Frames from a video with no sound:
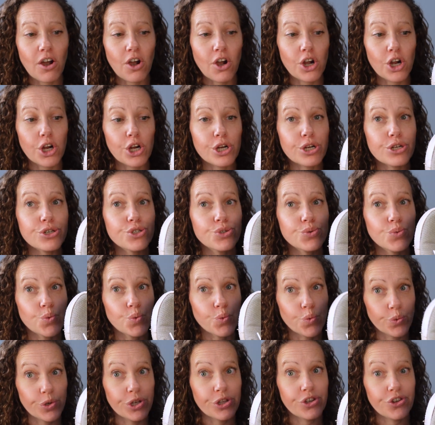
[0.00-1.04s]
are
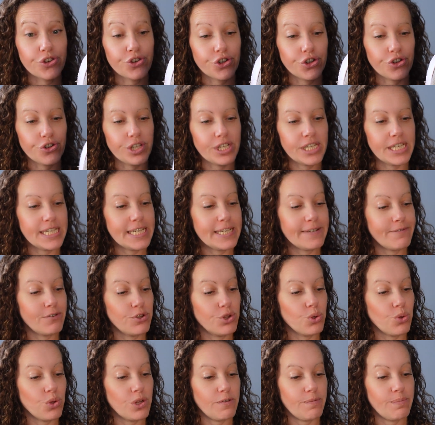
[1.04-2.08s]
really dirty, even
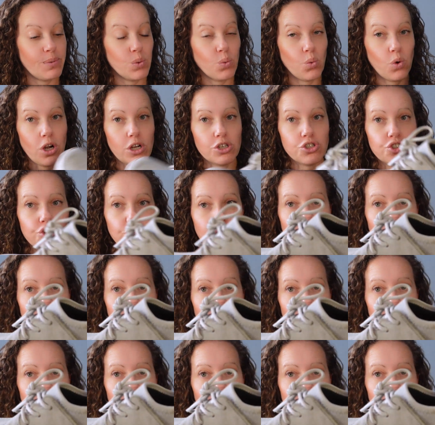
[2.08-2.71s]
though they've been washed a